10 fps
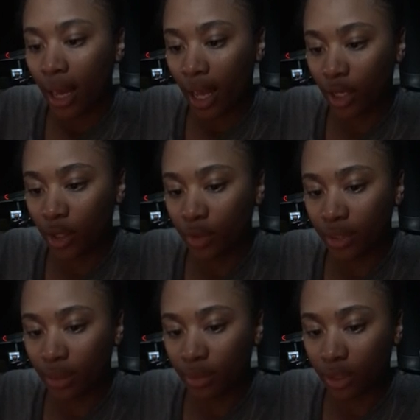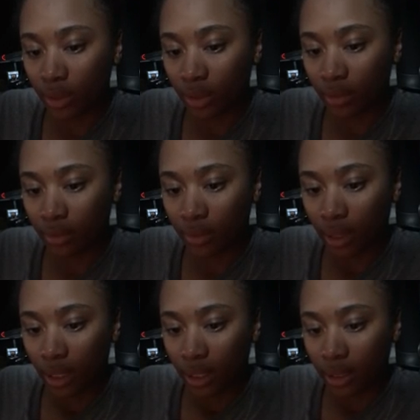and use them to
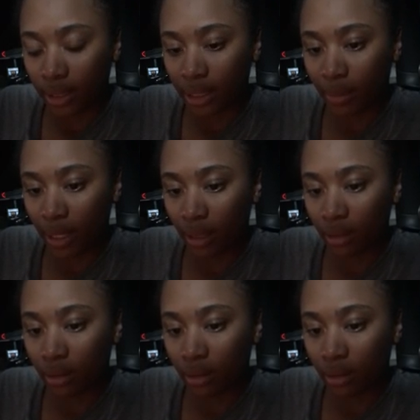disseminate